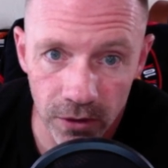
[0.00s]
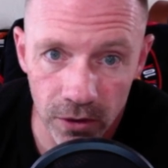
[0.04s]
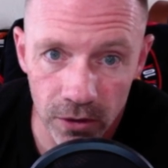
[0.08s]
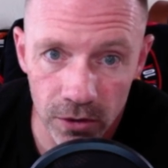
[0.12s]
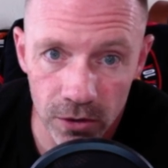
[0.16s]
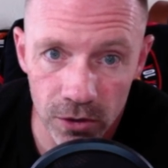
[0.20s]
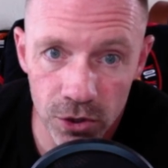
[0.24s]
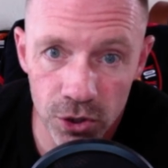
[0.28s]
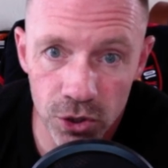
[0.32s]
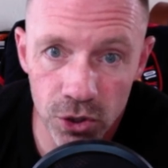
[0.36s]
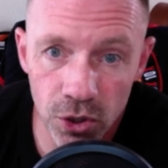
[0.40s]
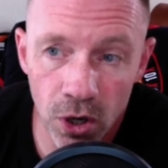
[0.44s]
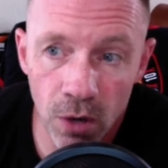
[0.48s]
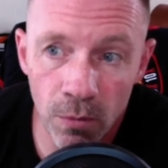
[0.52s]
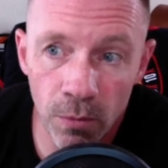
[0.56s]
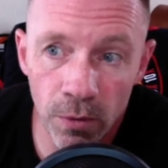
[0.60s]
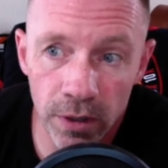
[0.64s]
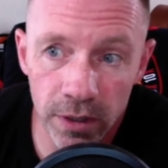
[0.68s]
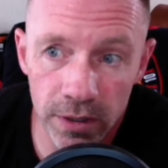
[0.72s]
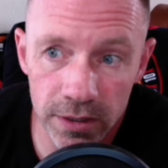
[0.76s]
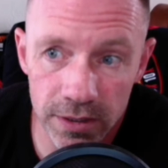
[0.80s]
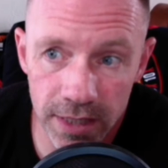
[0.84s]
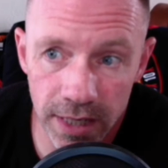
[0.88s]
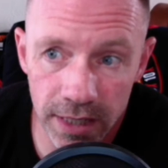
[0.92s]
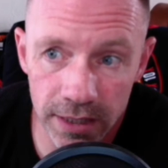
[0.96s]
Show them what
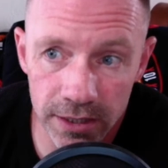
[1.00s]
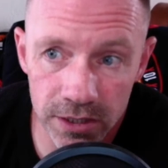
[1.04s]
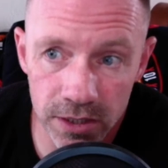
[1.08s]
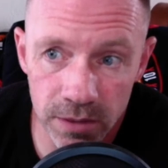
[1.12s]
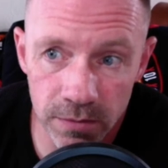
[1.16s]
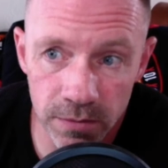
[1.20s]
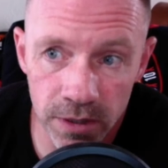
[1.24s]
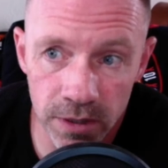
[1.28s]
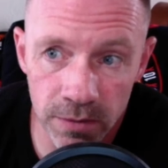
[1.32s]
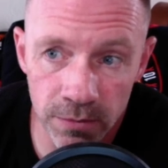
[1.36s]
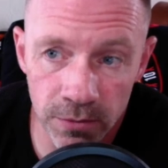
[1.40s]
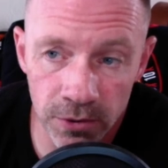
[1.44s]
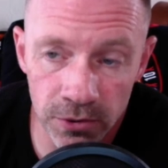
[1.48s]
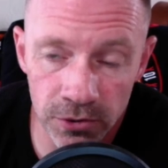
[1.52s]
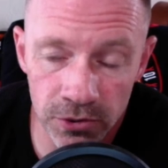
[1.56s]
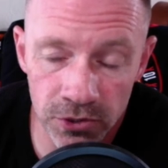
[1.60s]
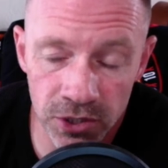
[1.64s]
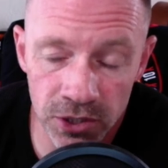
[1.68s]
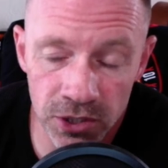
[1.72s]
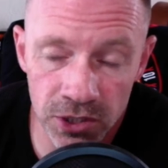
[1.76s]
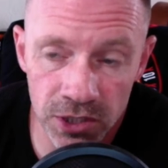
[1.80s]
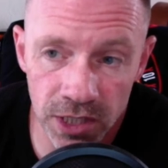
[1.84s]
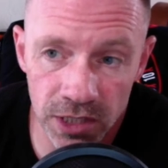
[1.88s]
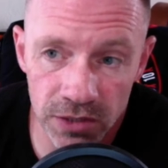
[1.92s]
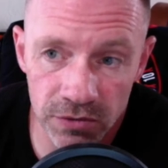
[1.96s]
it takes to be the most
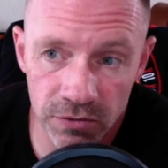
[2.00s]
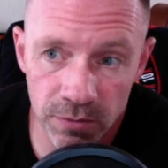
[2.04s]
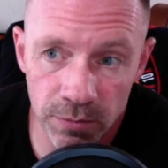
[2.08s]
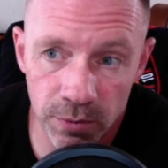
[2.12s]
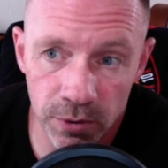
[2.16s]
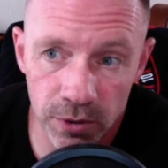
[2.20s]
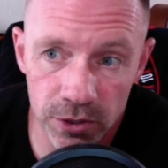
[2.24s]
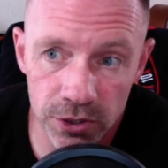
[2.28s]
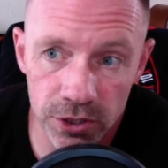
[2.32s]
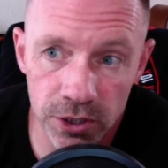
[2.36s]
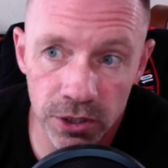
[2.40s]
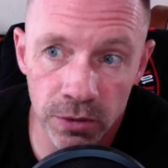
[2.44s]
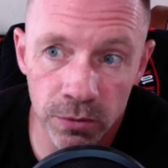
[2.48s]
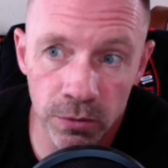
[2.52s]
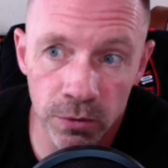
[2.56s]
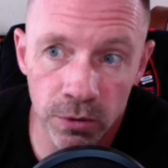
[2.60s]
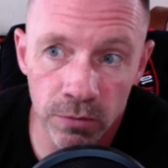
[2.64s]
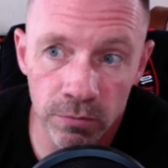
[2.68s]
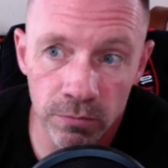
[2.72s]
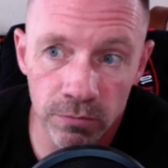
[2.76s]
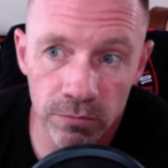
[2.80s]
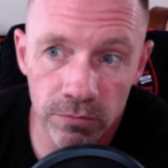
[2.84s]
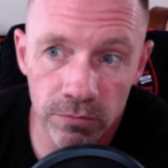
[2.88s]
successful person in the room.